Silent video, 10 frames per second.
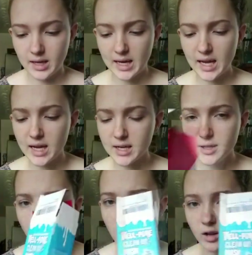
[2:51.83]

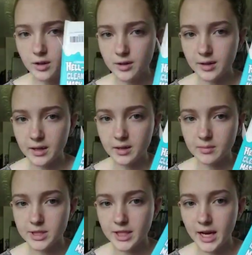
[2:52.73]
$8 and some
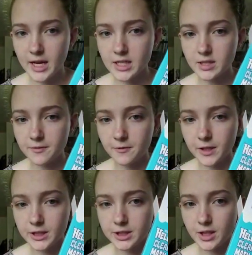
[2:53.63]
change, free
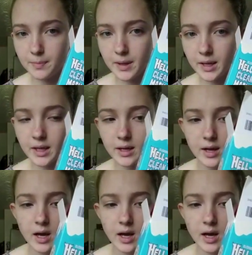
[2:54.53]
shipping.